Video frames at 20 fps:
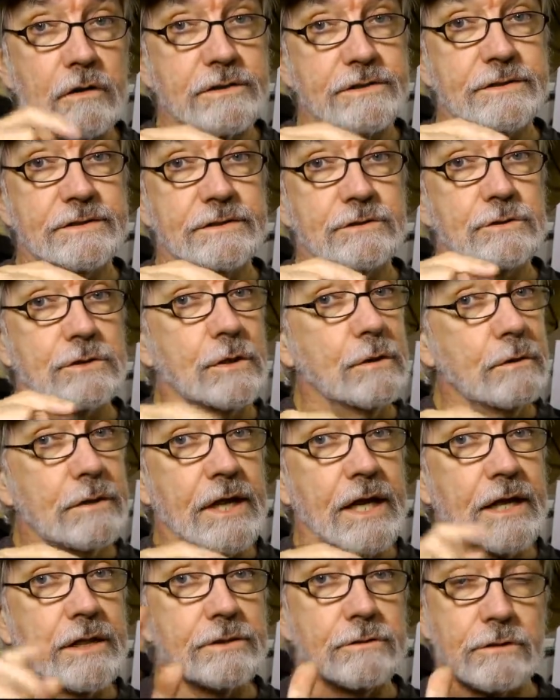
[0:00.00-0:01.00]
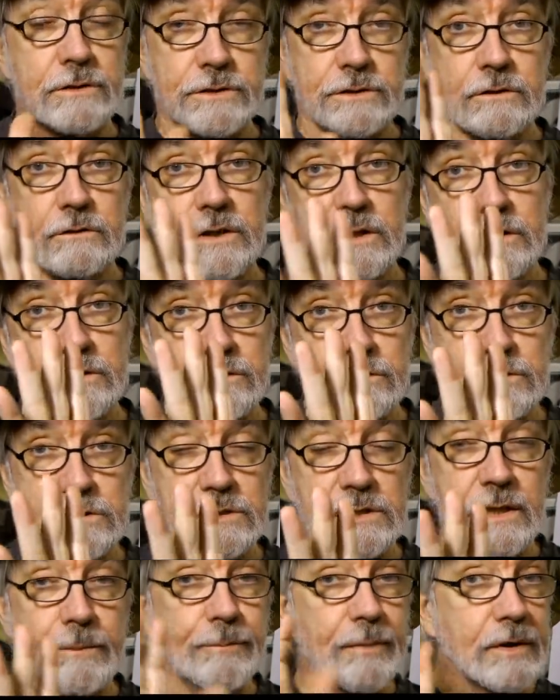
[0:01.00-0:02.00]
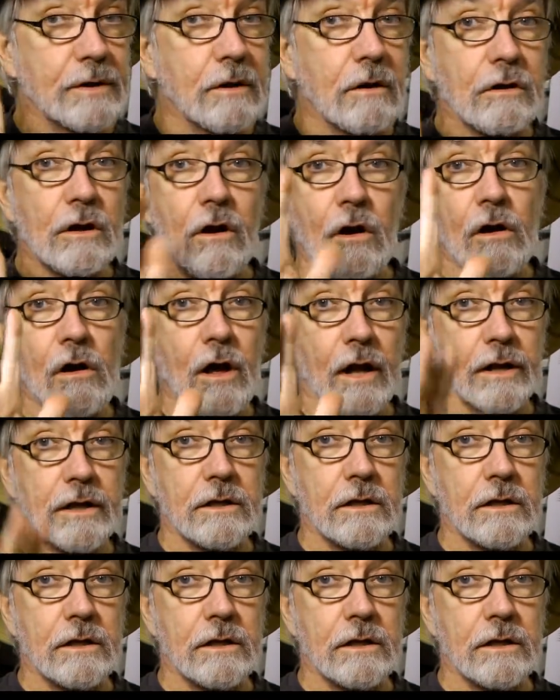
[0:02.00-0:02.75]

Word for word: It's too dangerous. You, you slip and you're gone.